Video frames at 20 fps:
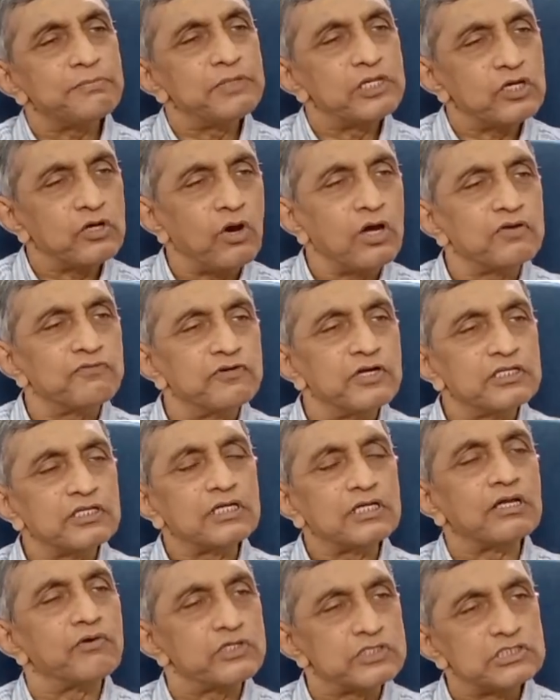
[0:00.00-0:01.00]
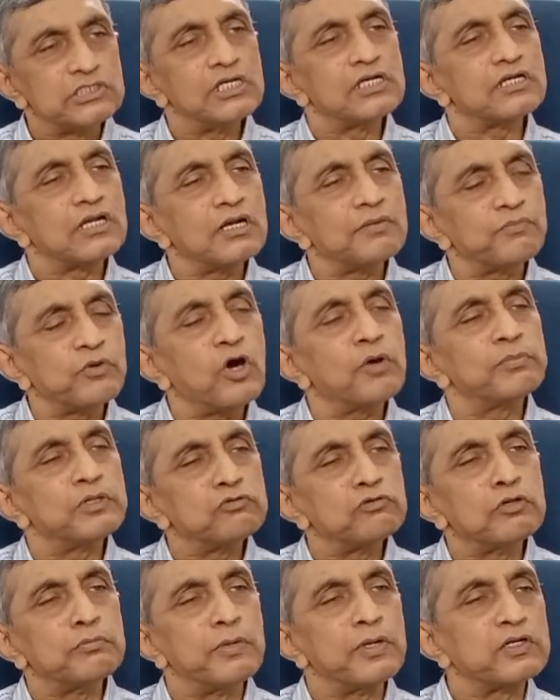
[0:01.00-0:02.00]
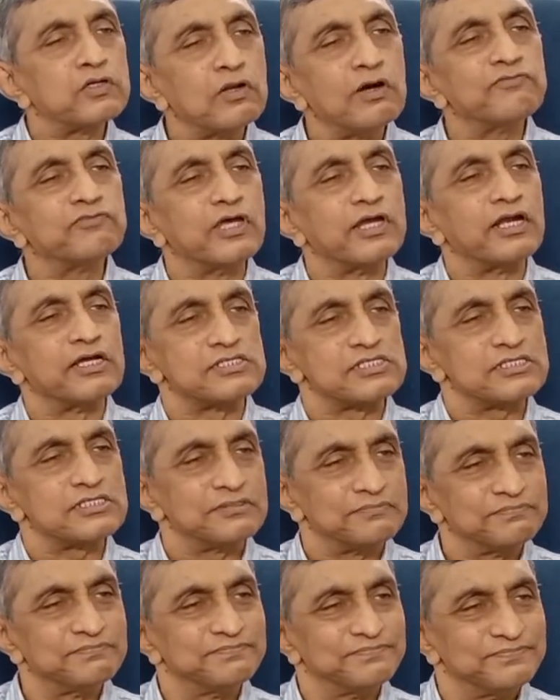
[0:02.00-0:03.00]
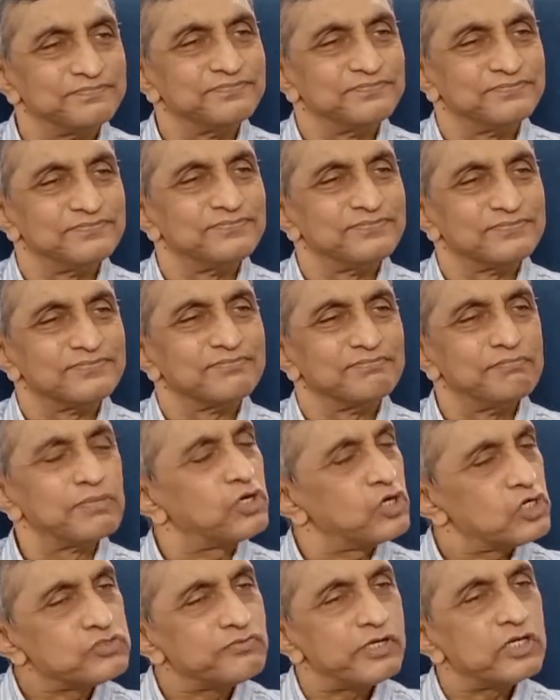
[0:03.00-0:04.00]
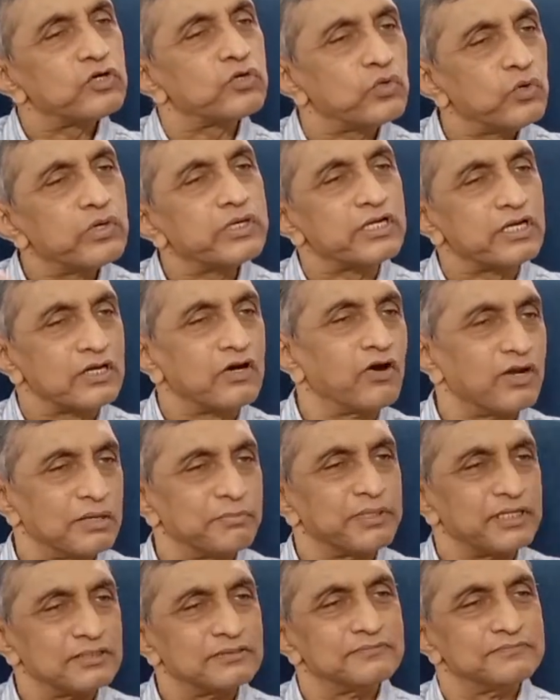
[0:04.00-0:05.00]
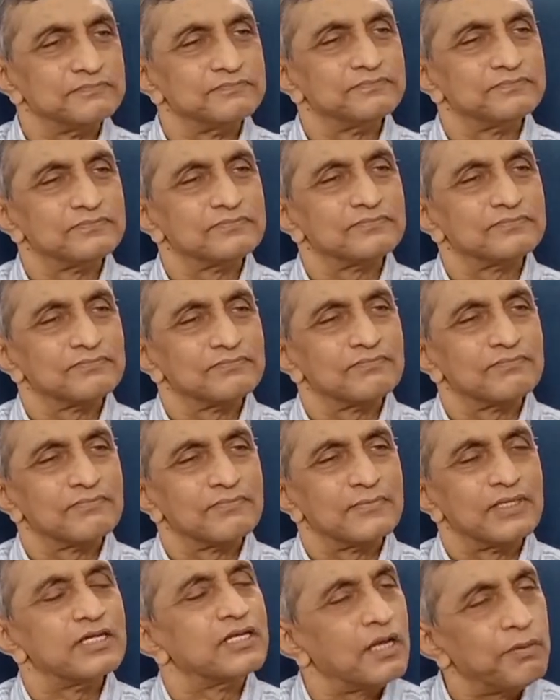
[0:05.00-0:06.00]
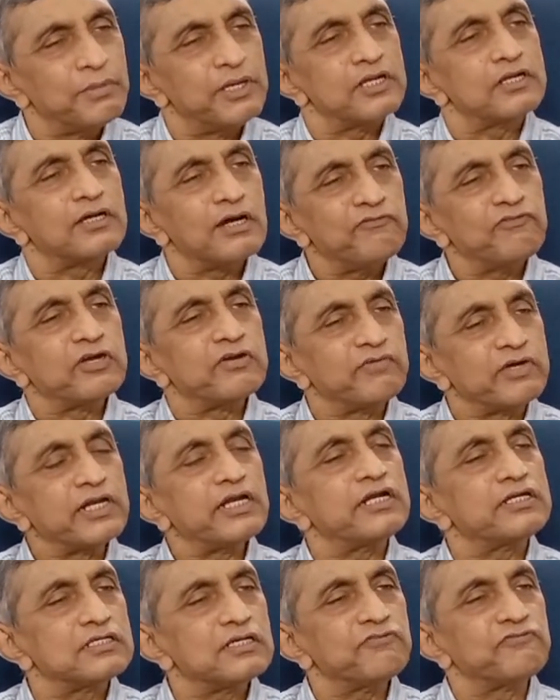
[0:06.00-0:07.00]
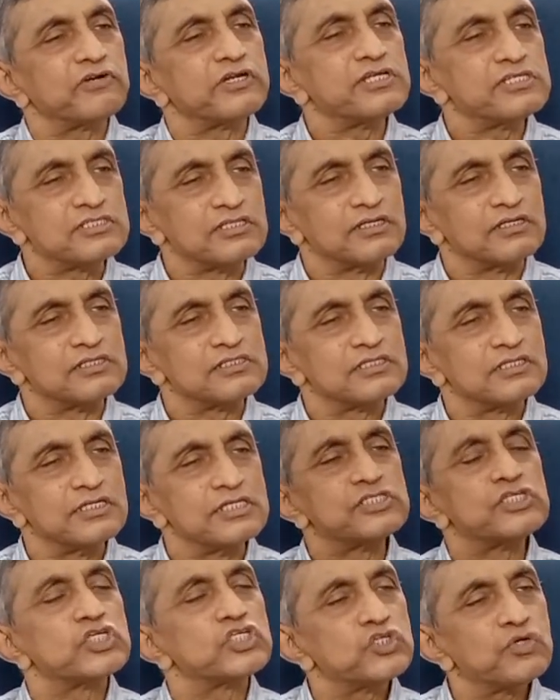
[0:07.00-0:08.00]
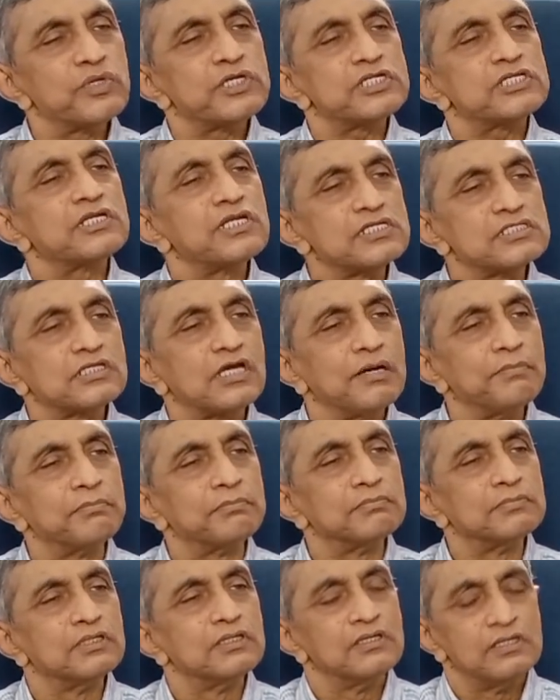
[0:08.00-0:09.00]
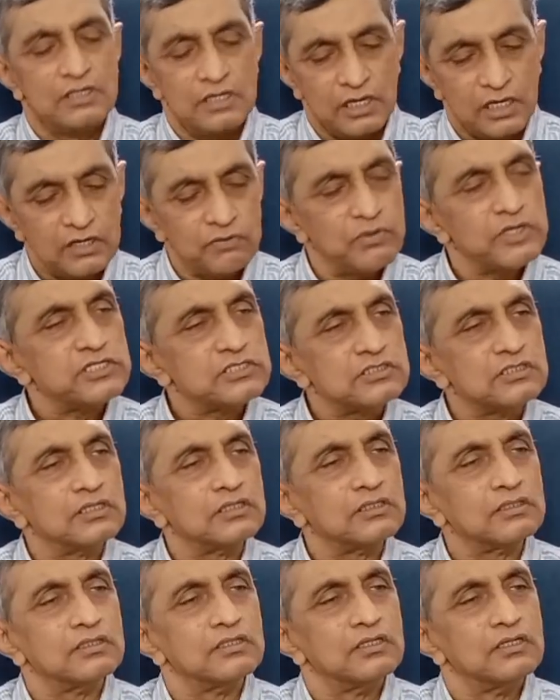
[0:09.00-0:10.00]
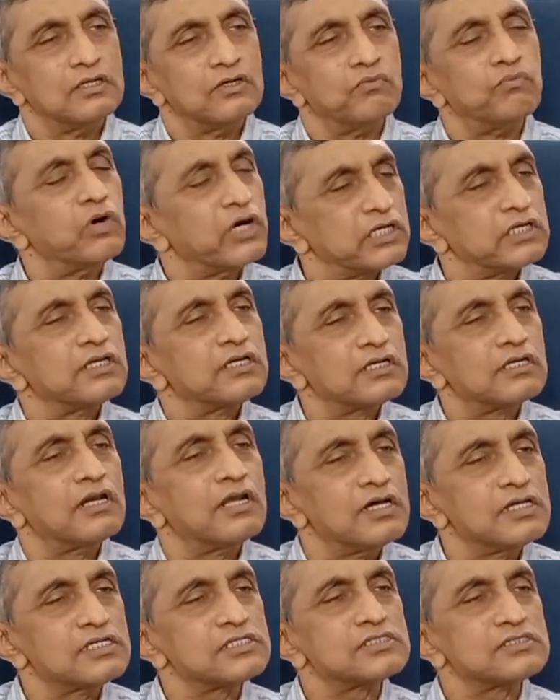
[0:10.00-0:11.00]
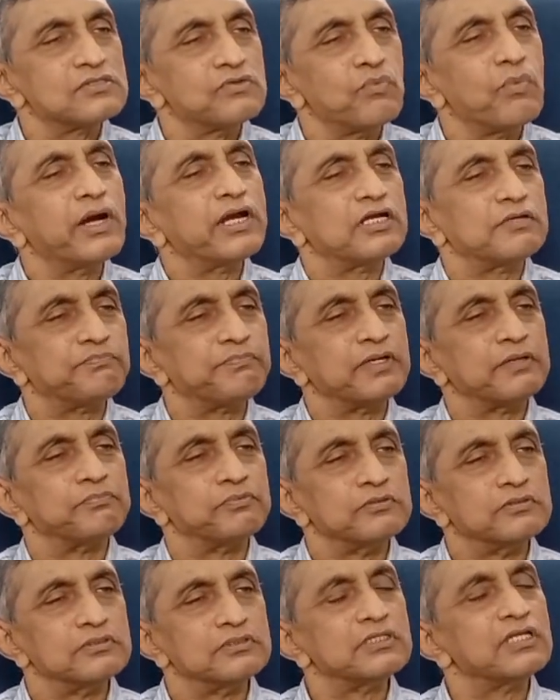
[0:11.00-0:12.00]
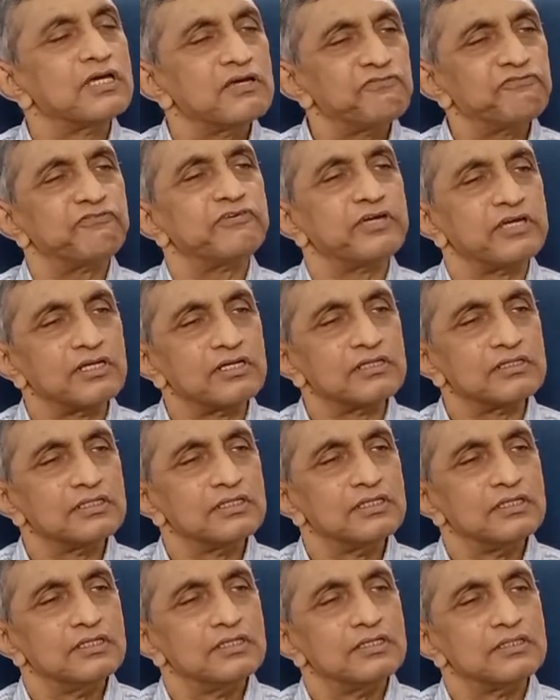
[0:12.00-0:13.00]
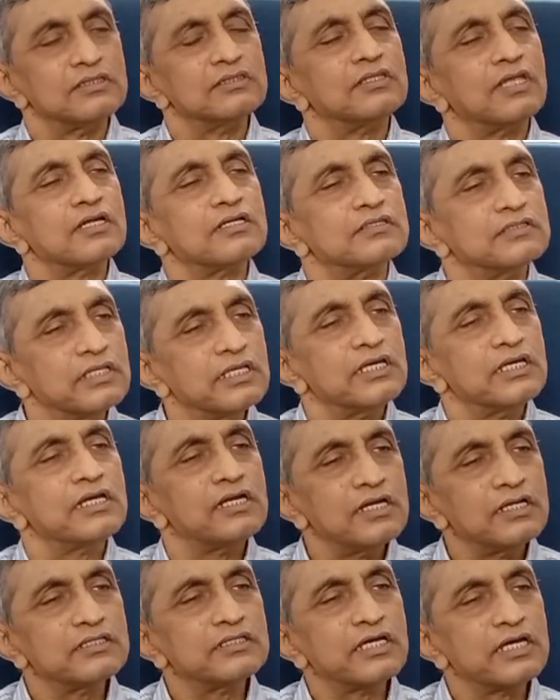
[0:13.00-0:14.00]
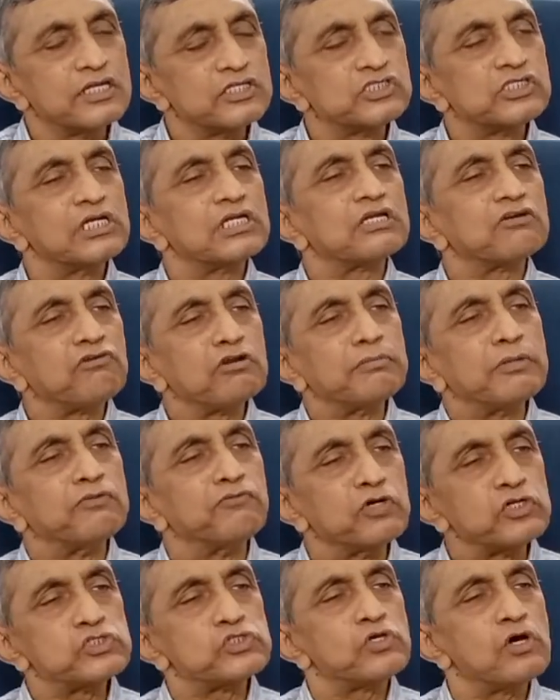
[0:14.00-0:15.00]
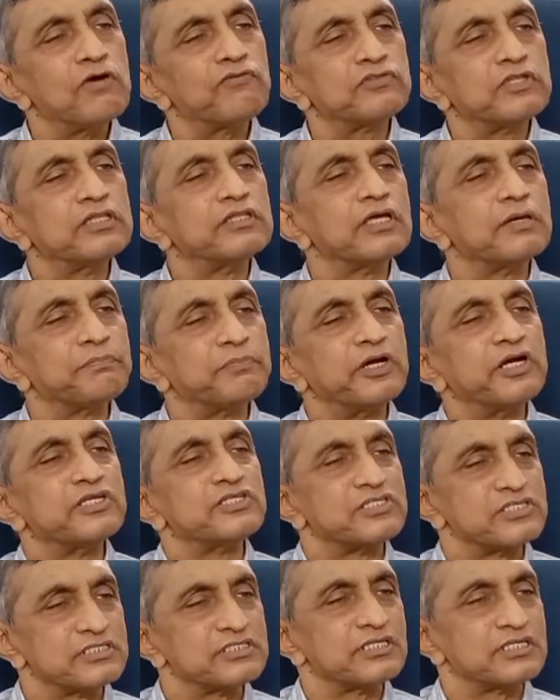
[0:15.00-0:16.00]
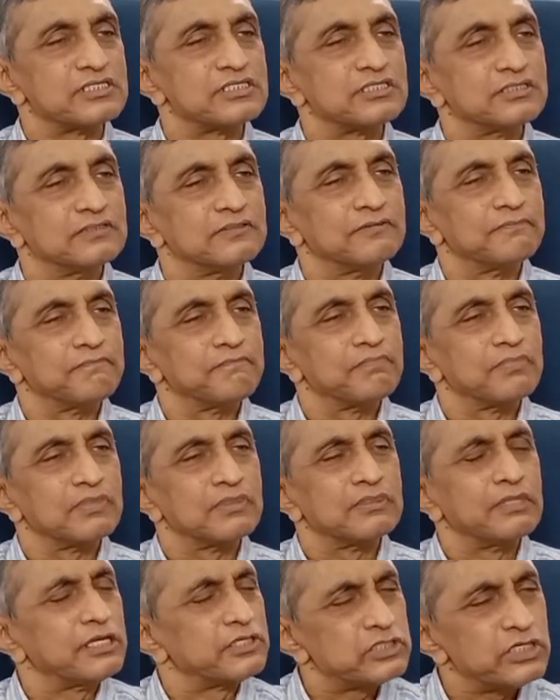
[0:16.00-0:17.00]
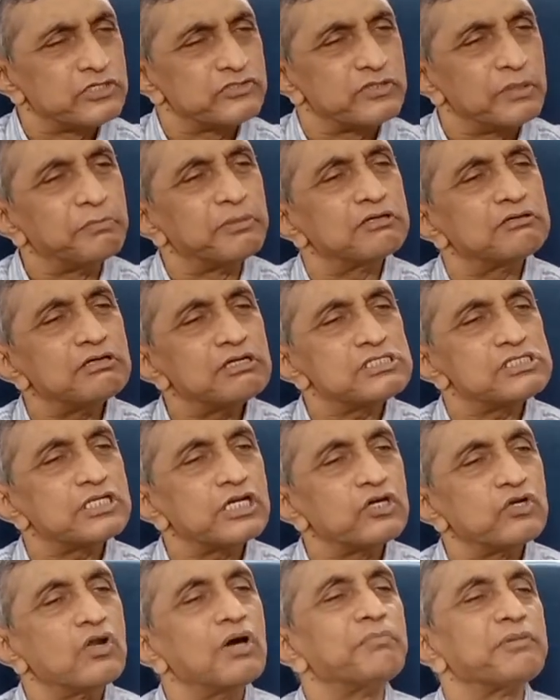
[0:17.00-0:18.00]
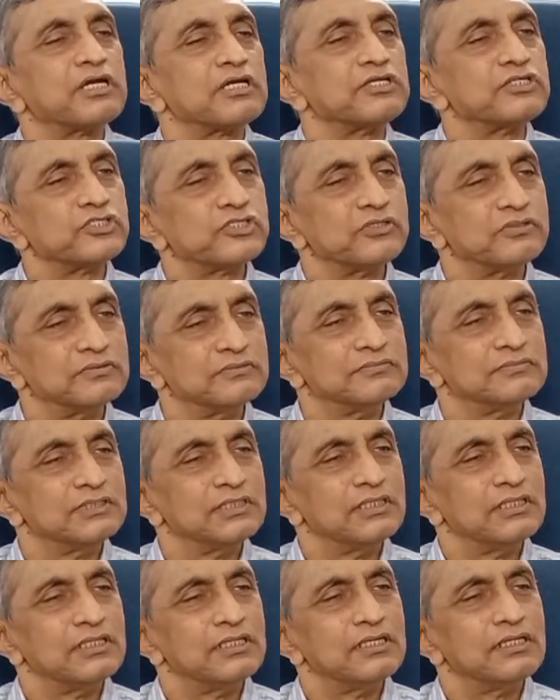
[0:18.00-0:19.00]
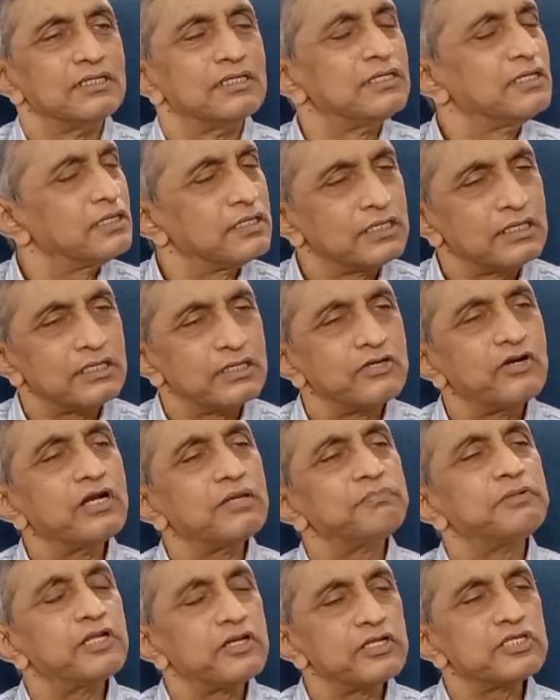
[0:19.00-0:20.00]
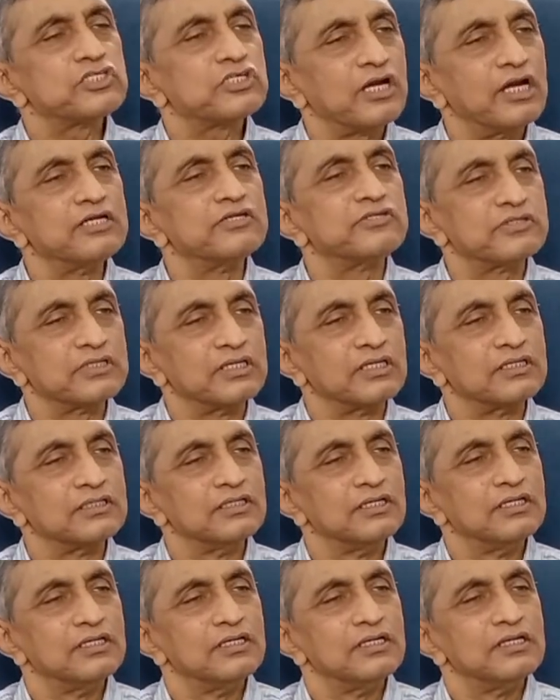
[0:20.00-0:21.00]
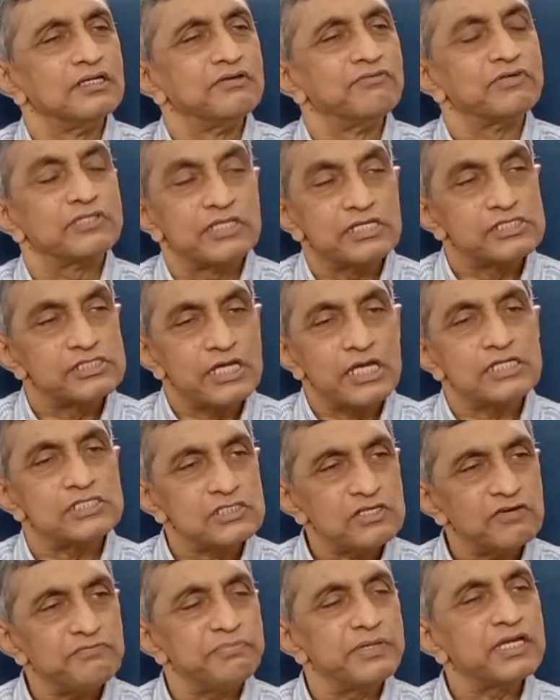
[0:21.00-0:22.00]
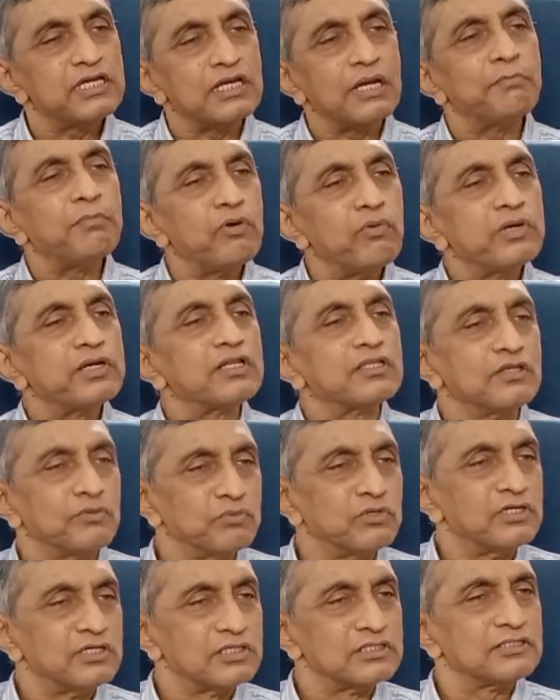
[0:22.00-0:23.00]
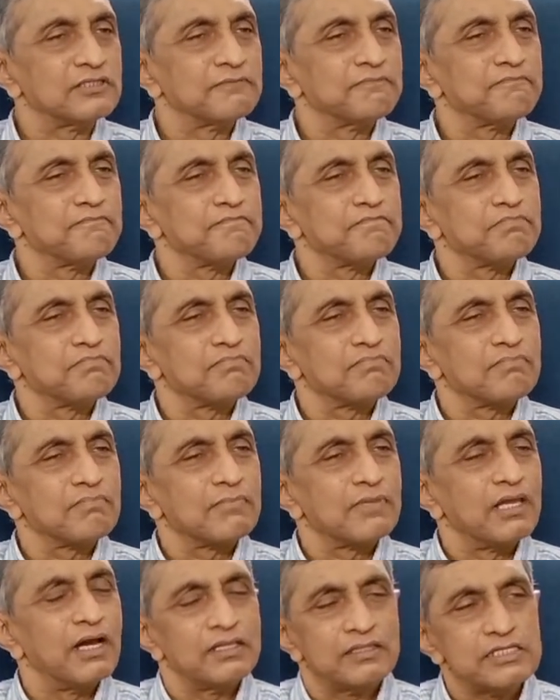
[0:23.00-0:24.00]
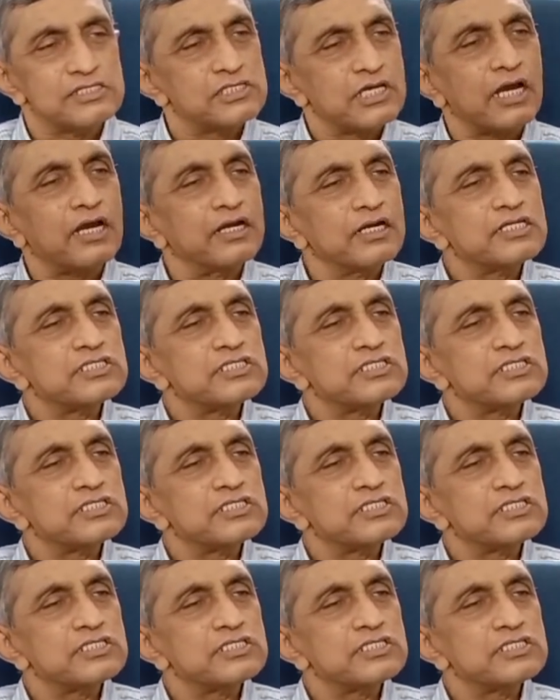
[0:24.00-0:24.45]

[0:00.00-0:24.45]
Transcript: confident that our children probably will be better off than us, because we are a growing economy. In America, for a variety of reasons, a situation has come in which the working class white people, they feel that they and their children will be worse off than their predecessors. That's a tremendous economic issue in an incredibly rich country with a sense of being number one in the world. And the second is